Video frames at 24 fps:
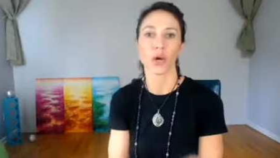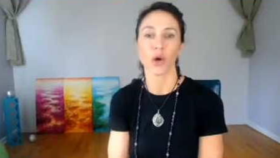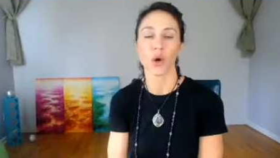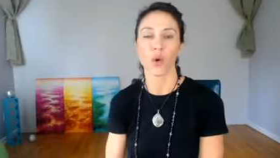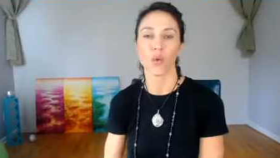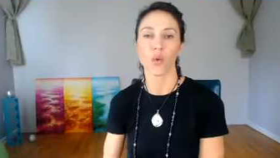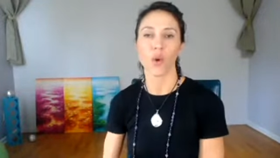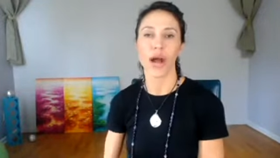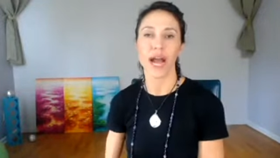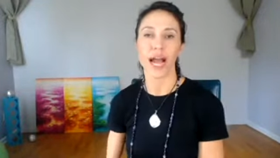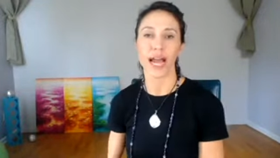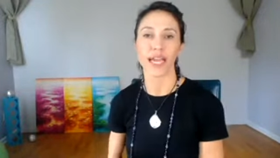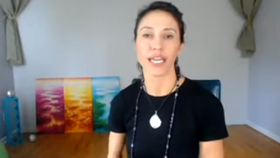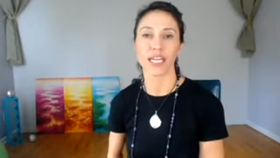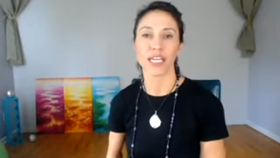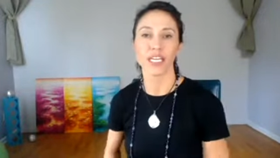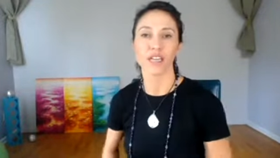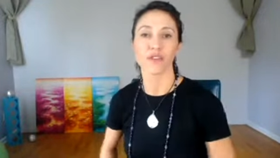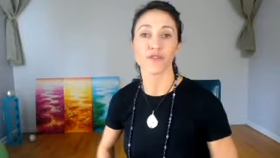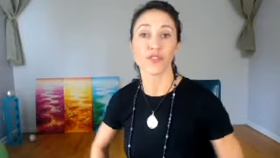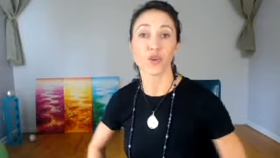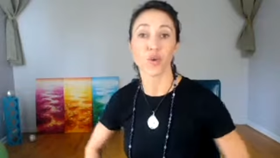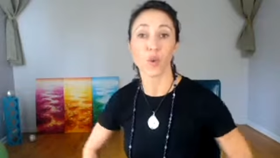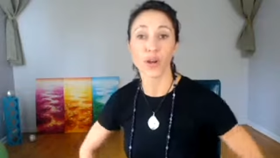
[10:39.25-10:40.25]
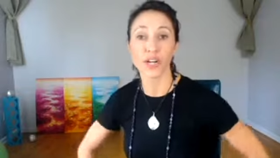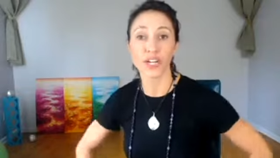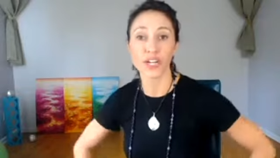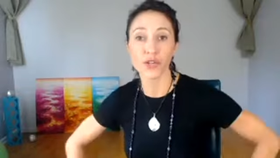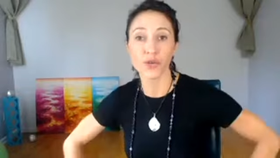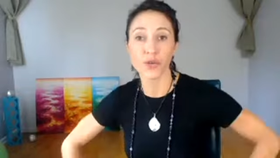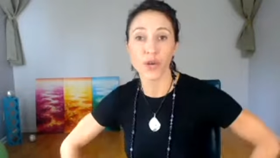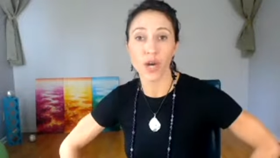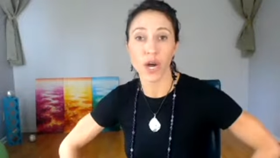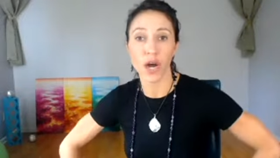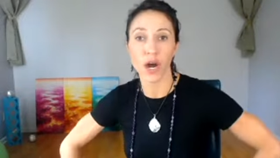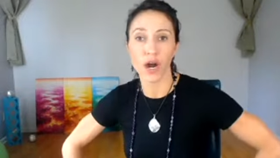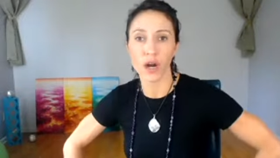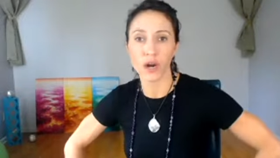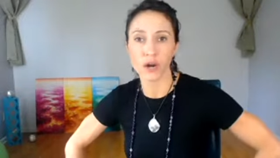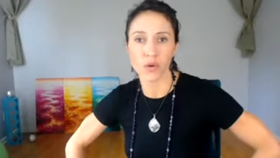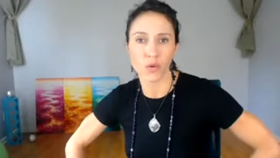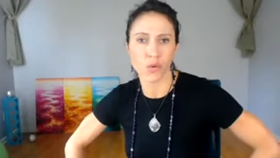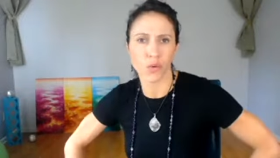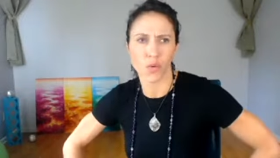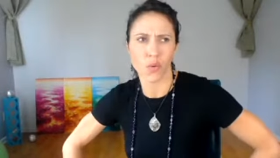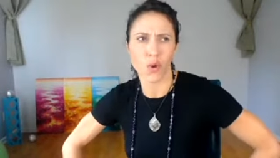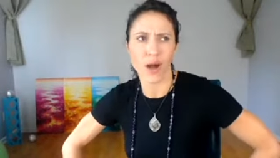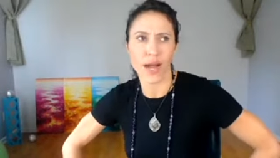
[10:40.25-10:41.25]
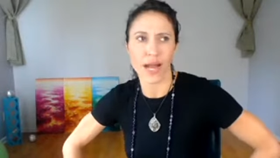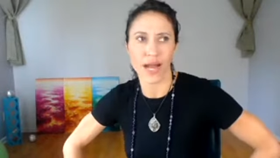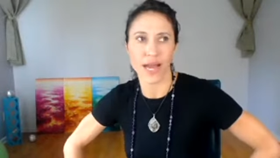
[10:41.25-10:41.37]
Why? If you want a new car, why?